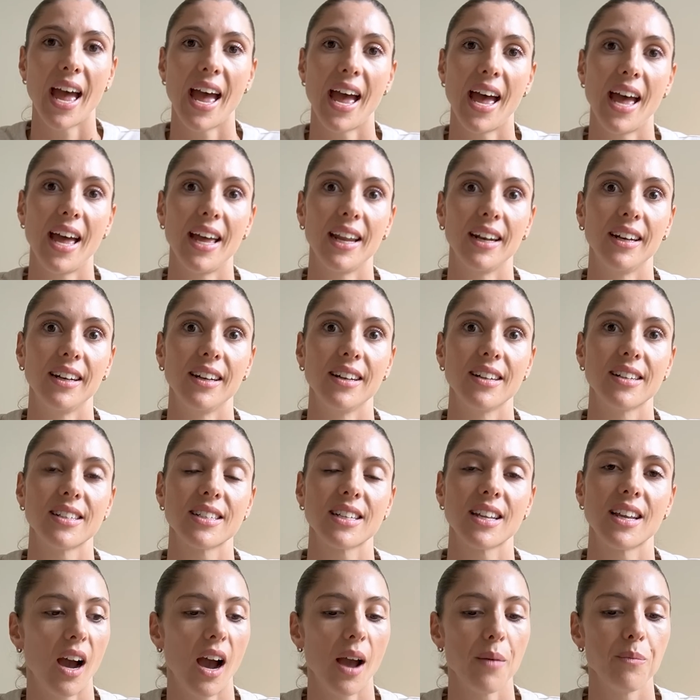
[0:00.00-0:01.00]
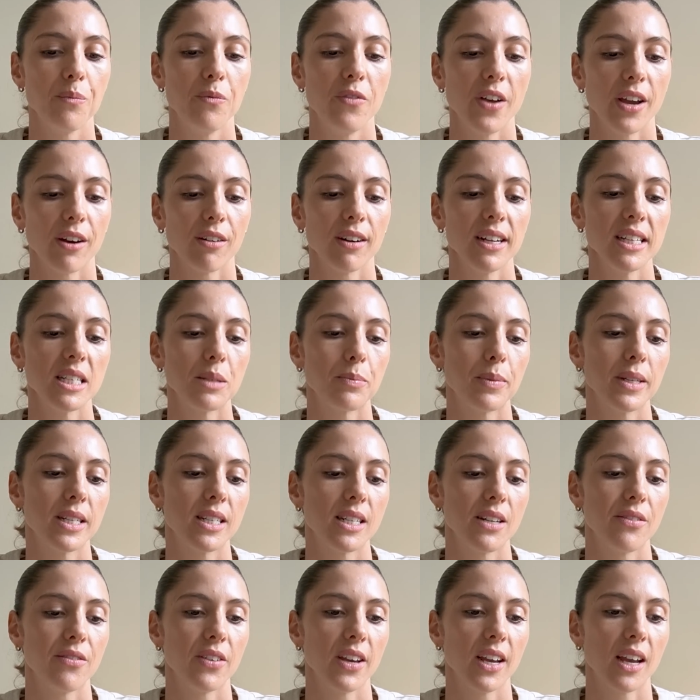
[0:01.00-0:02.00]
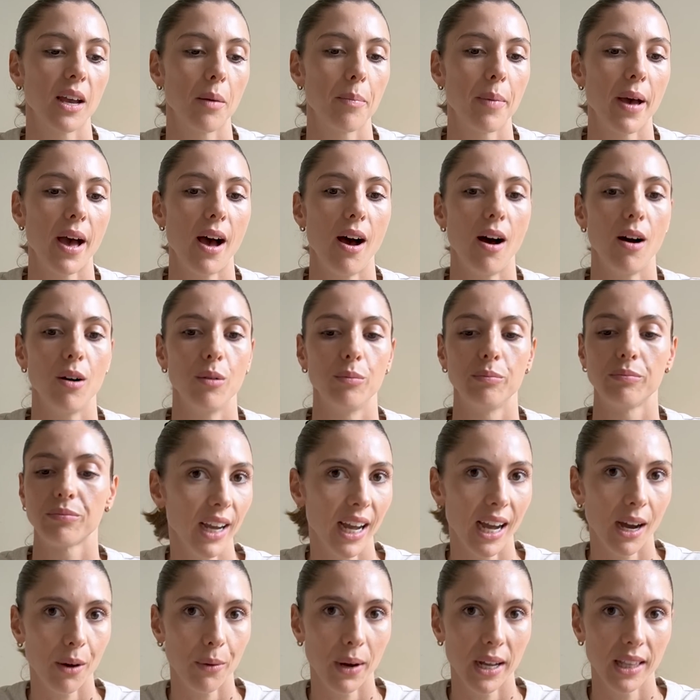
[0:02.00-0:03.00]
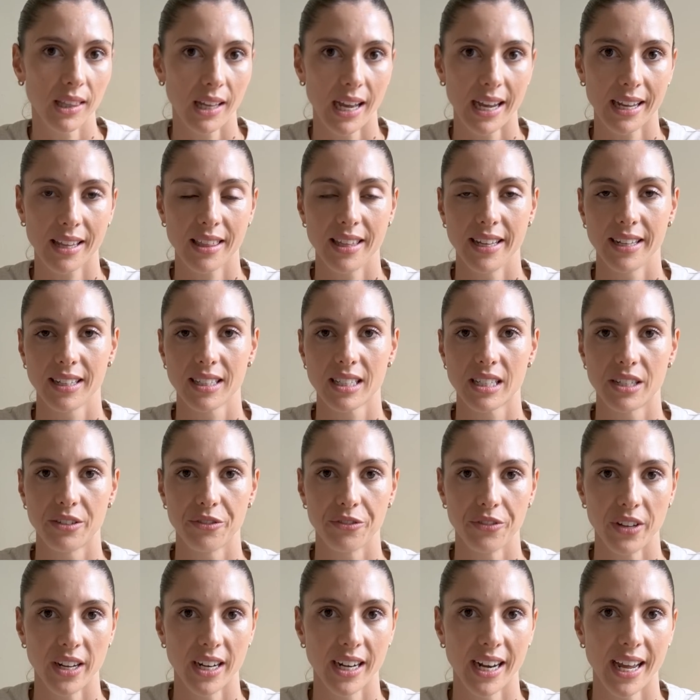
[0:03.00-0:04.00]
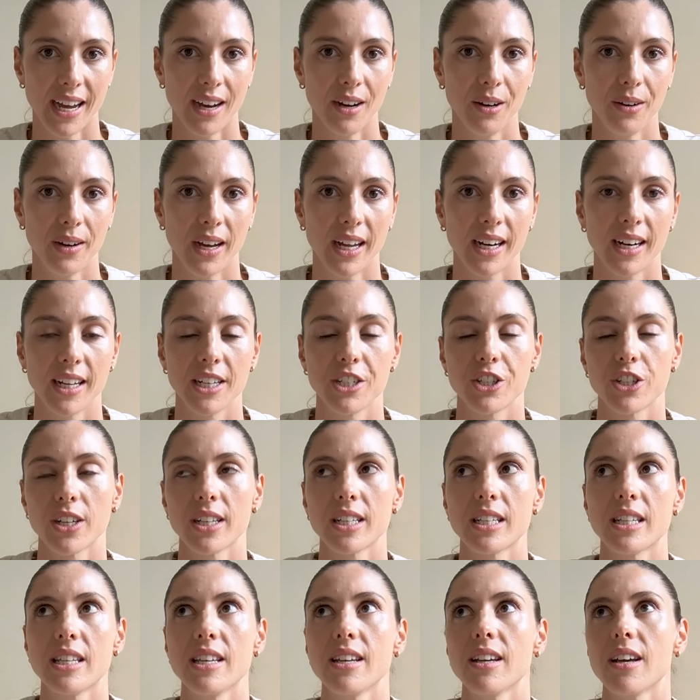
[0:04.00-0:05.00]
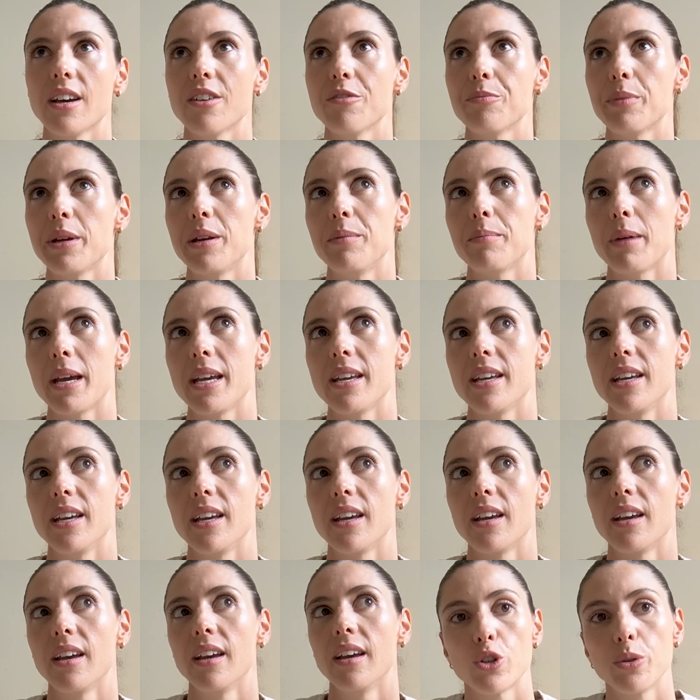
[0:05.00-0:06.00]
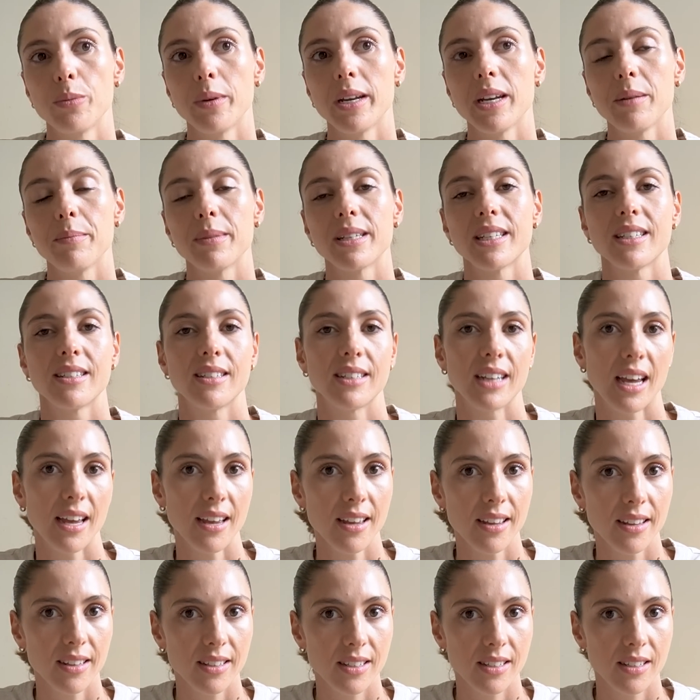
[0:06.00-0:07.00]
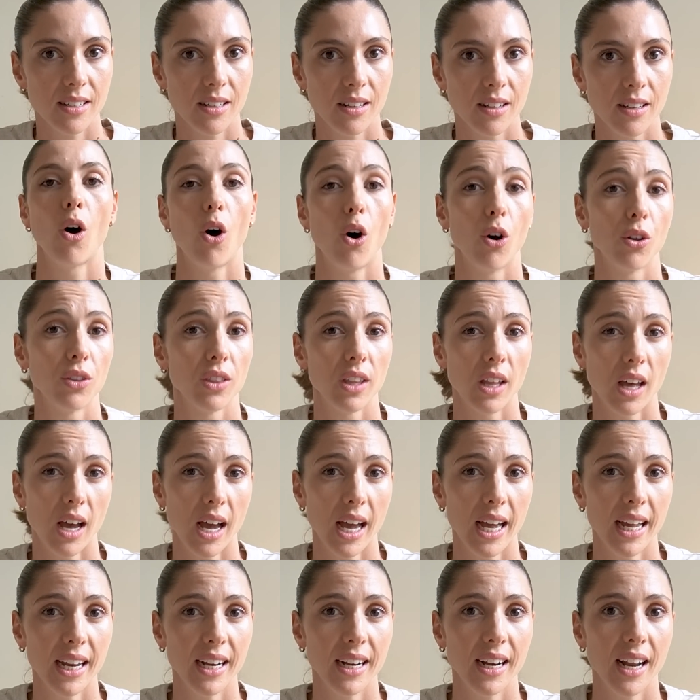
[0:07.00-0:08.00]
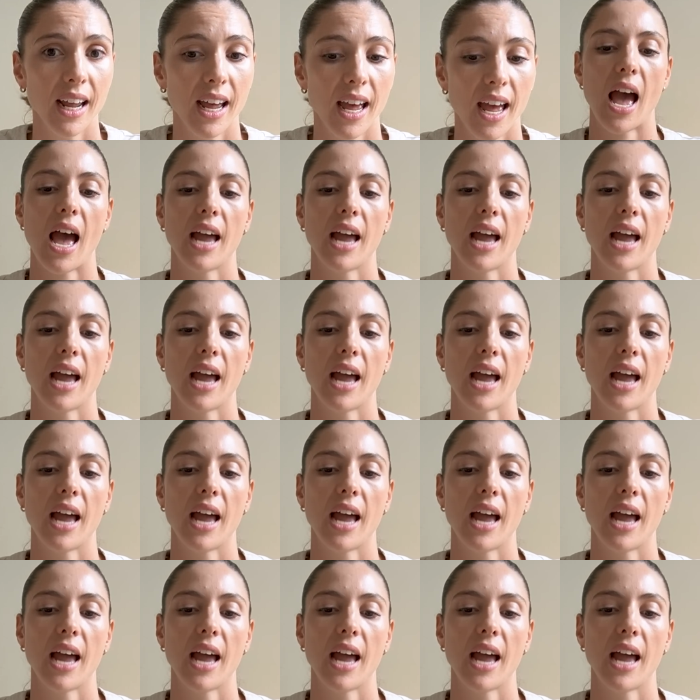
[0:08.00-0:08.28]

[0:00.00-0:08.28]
and I'm very specific about how I like things to fit now, and I just think I've been making too many mistakes online,